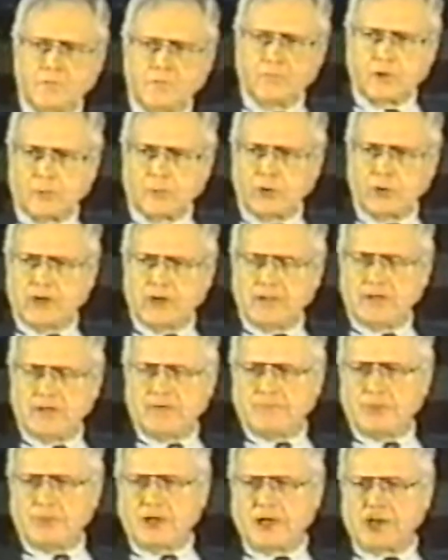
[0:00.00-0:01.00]
Former head of the
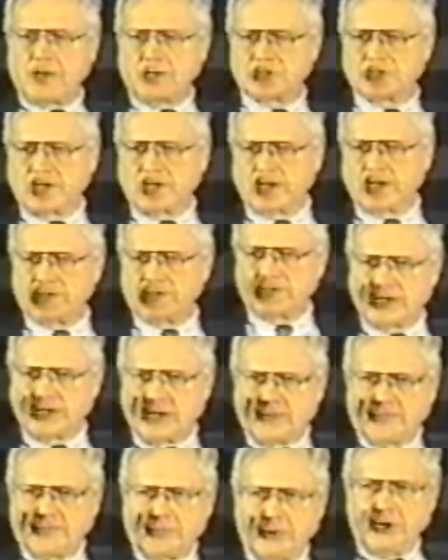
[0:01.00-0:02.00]
FBI, Los Angeles,
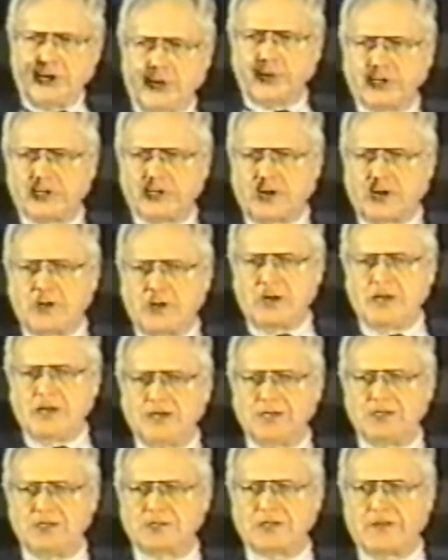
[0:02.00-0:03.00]
California, retired in
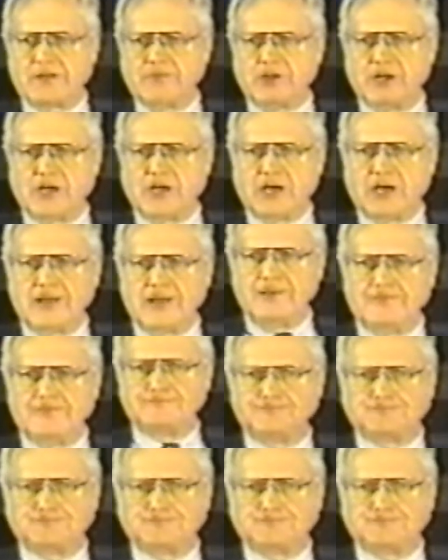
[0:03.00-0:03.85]
1979,